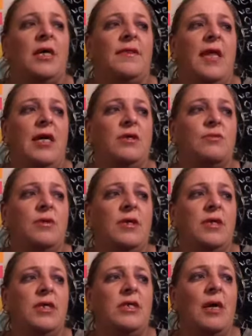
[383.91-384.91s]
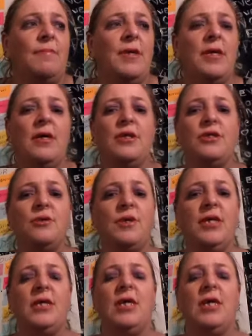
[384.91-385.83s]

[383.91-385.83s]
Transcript: That is one of the things I plan on doing.